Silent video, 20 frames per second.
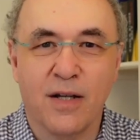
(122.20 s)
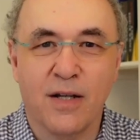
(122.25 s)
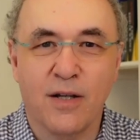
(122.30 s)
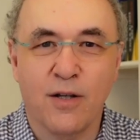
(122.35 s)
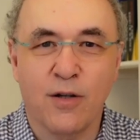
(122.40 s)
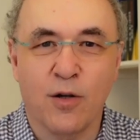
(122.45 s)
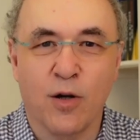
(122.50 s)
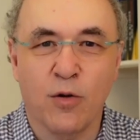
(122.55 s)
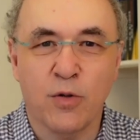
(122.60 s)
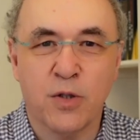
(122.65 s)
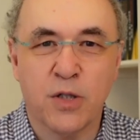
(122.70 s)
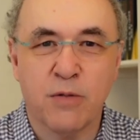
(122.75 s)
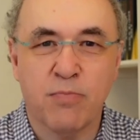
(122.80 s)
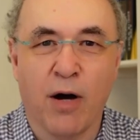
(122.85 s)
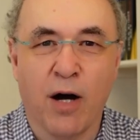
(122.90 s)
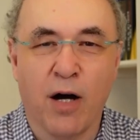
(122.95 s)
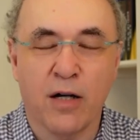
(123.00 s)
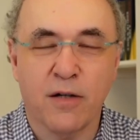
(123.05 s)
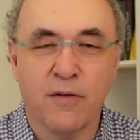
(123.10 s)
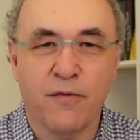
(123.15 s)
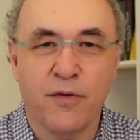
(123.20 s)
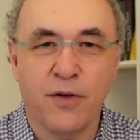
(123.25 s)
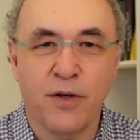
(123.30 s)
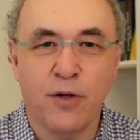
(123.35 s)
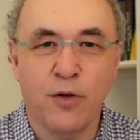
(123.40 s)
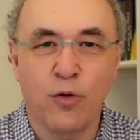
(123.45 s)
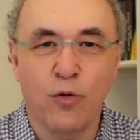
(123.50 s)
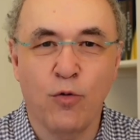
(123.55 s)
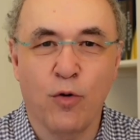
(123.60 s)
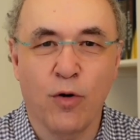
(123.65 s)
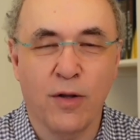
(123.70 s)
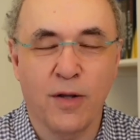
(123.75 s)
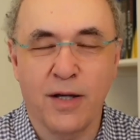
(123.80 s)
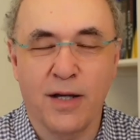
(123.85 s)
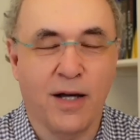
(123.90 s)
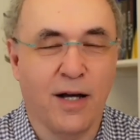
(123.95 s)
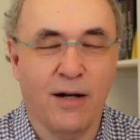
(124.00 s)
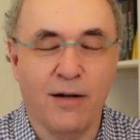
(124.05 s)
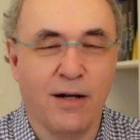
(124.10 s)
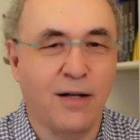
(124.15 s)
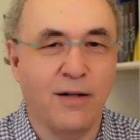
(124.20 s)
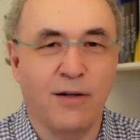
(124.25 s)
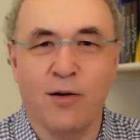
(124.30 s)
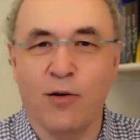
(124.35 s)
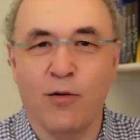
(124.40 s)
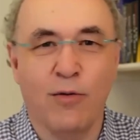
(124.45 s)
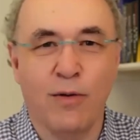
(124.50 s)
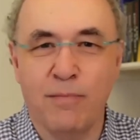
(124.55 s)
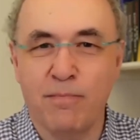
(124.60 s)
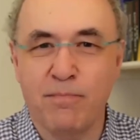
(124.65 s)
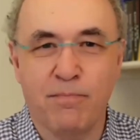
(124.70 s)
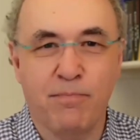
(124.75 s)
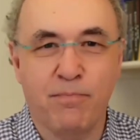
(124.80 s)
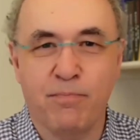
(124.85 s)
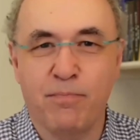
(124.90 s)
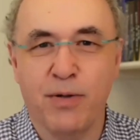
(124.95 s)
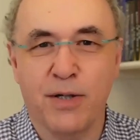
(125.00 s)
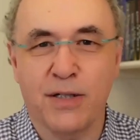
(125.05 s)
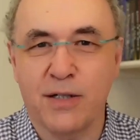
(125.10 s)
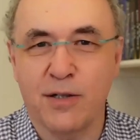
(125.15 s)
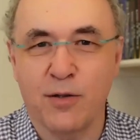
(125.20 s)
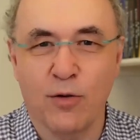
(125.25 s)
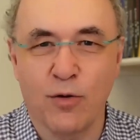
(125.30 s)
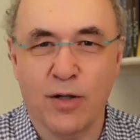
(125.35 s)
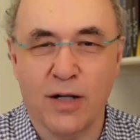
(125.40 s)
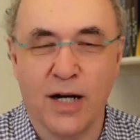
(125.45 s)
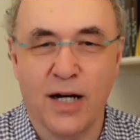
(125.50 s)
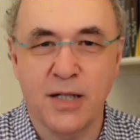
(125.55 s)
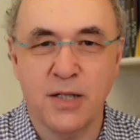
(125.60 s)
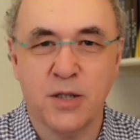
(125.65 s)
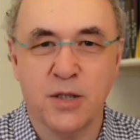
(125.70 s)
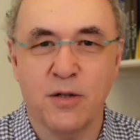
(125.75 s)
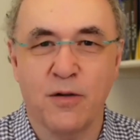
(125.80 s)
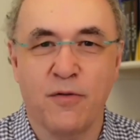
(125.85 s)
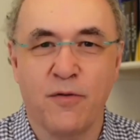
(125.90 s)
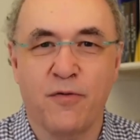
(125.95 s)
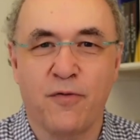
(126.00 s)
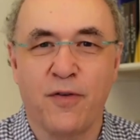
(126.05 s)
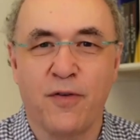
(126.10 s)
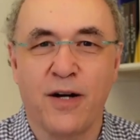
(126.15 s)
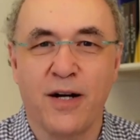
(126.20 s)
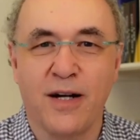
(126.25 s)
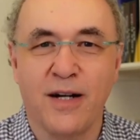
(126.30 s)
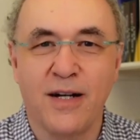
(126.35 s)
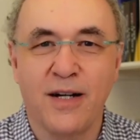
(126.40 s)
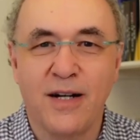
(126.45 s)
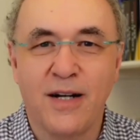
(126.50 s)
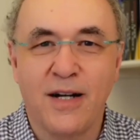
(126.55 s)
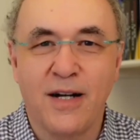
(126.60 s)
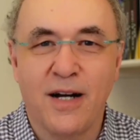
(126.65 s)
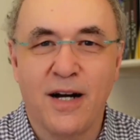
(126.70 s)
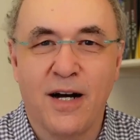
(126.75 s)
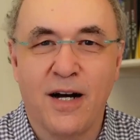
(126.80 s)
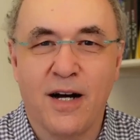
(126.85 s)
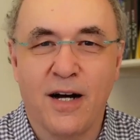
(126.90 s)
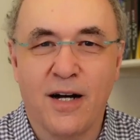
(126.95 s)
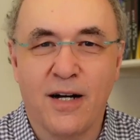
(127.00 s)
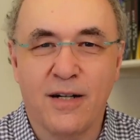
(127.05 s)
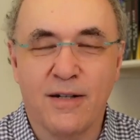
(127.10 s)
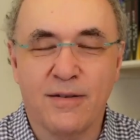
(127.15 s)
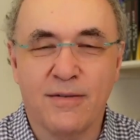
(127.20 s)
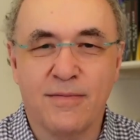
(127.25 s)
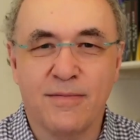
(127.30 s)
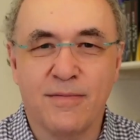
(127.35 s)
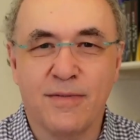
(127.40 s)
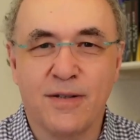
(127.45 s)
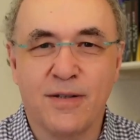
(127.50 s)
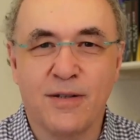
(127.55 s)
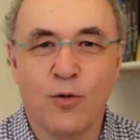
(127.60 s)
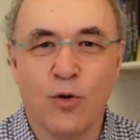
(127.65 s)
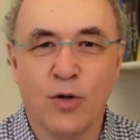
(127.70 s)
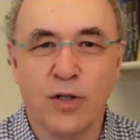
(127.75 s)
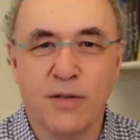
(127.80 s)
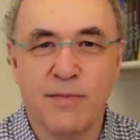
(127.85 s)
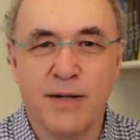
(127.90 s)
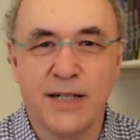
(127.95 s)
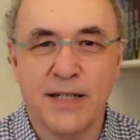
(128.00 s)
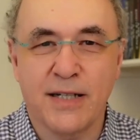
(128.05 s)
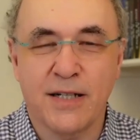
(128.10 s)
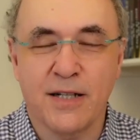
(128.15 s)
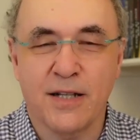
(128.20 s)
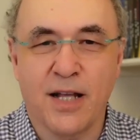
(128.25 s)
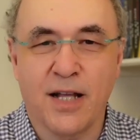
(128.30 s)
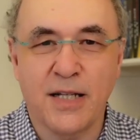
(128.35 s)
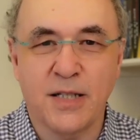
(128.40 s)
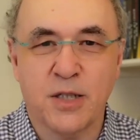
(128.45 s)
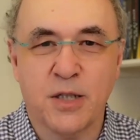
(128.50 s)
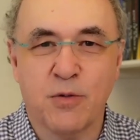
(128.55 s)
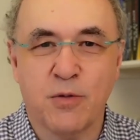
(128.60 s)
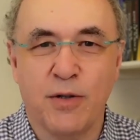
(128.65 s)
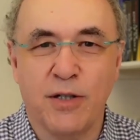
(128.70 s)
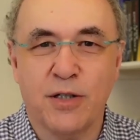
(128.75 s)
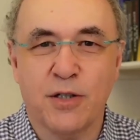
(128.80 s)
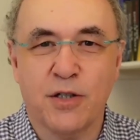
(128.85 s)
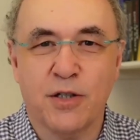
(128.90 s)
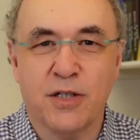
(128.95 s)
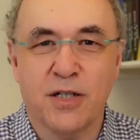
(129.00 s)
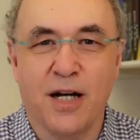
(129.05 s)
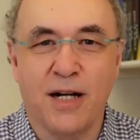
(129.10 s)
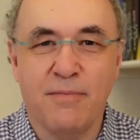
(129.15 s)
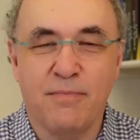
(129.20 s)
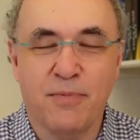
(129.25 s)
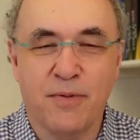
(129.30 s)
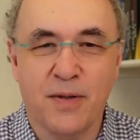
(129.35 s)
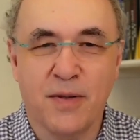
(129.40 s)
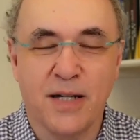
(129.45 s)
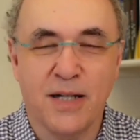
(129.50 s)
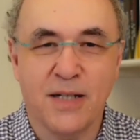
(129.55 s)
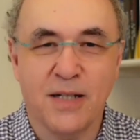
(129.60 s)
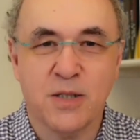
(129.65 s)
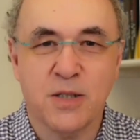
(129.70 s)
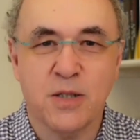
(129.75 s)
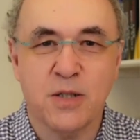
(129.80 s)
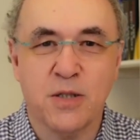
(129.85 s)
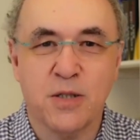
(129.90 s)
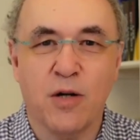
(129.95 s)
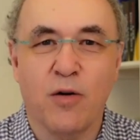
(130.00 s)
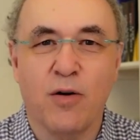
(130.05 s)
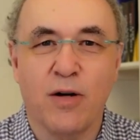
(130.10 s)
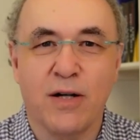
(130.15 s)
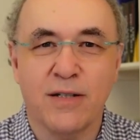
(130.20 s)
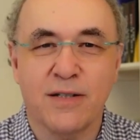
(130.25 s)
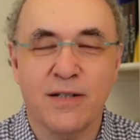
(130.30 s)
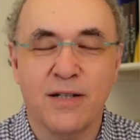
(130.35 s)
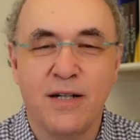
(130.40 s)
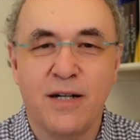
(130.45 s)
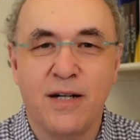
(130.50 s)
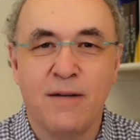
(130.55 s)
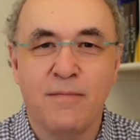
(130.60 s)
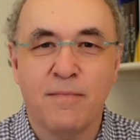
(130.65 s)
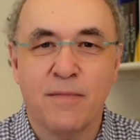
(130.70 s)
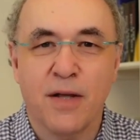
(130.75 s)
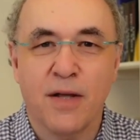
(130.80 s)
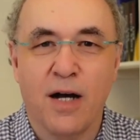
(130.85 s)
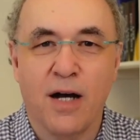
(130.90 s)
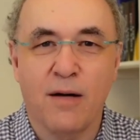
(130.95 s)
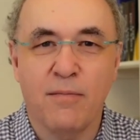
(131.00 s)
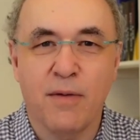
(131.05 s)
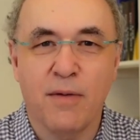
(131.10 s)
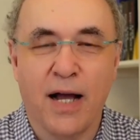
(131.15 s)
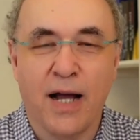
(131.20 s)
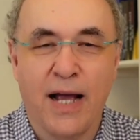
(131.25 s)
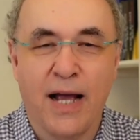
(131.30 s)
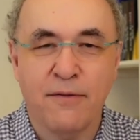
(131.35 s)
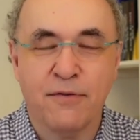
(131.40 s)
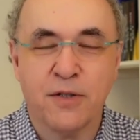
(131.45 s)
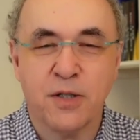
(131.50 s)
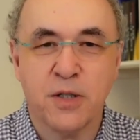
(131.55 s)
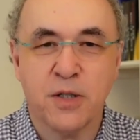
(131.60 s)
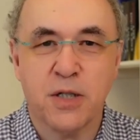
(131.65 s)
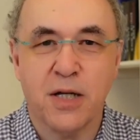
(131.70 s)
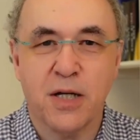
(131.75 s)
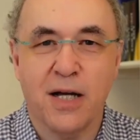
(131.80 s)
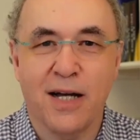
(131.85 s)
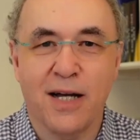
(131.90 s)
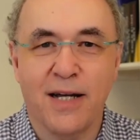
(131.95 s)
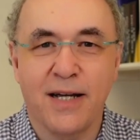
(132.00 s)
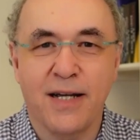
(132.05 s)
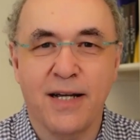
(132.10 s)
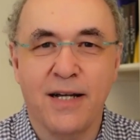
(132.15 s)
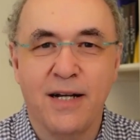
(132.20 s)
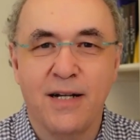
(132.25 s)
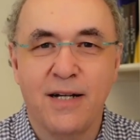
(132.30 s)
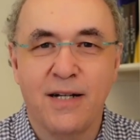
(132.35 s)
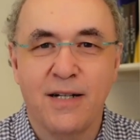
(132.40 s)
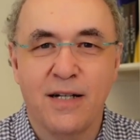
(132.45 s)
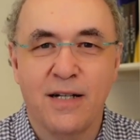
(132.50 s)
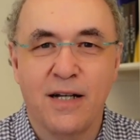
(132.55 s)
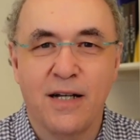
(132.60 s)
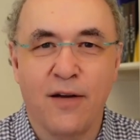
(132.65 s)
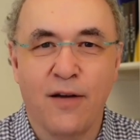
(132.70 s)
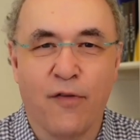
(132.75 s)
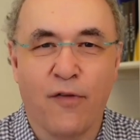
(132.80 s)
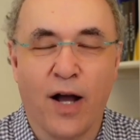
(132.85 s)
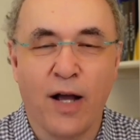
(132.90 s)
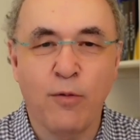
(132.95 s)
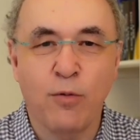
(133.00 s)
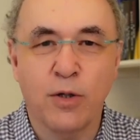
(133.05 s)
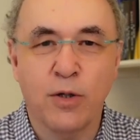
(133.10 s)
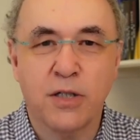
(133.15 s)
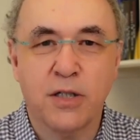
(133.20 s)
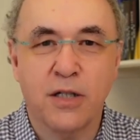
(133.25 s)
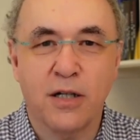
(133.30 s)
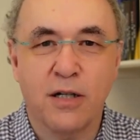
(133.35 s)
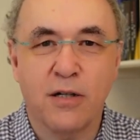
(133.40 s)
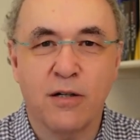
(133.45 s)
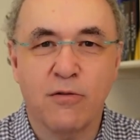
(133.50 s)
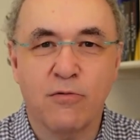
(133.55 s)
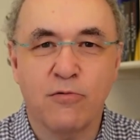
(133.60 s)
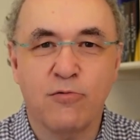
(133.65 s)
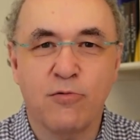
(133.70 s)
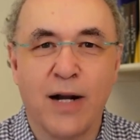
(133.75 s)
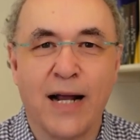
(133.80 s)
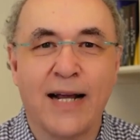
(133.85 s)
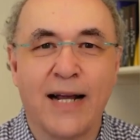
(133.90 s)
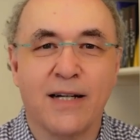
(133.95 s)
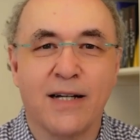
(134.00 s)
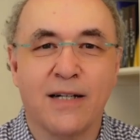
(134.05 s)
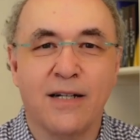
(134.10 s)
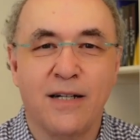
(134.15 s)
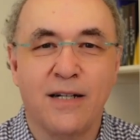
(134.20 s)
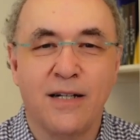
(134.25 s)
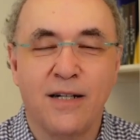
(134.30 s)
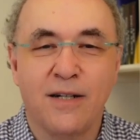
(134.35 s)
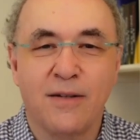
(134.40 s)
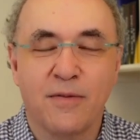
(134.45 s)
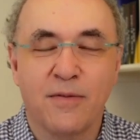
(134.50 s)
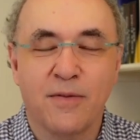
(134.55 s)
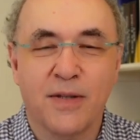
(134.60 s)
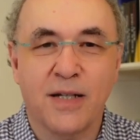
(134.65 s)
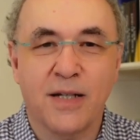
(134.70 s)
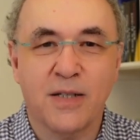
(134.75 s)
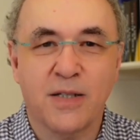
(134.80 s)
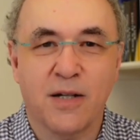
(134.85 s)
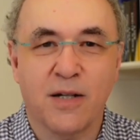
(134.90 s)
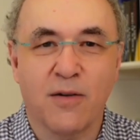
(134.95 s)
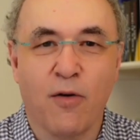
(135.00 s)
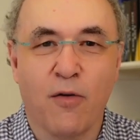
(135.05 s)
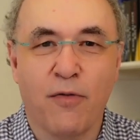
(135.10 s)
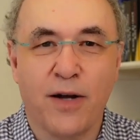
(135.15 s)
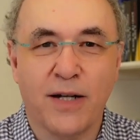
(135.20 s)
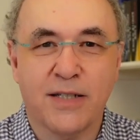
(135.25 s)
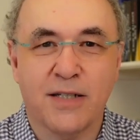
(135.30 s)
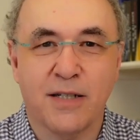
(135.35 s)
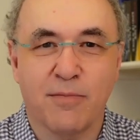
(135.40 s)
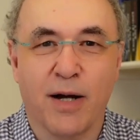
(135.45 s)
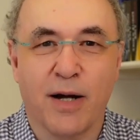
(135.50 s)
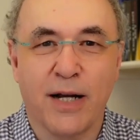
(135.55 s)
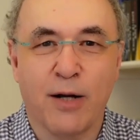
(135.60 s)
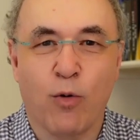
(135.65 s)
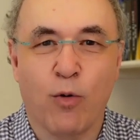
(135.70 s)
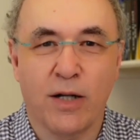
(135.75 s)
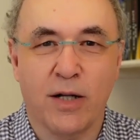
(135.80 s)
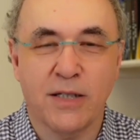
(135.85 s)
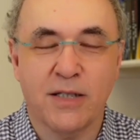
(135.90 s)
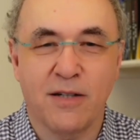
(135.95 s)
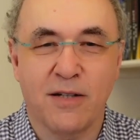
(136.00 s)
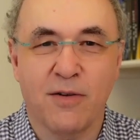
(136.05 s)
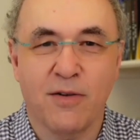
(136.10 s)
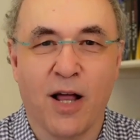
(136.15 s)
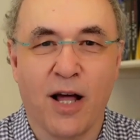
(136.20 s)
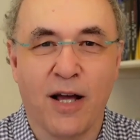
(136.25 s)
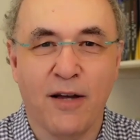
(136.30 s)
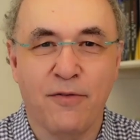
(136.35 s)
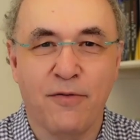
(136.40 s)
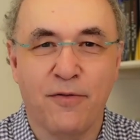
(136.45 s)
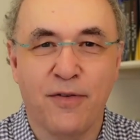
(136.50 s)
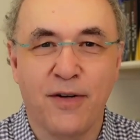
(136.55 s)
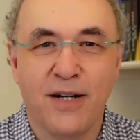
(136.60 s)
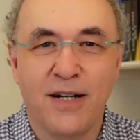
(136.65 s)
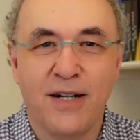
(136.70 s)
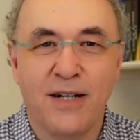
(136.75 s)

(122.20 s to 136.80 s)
you know, smart for you. All the, uh, you know, we put in all kinds of uh, uh, automated light switch type things and so on. Um, I have to say, if I were to rank things that have affected my quality of life,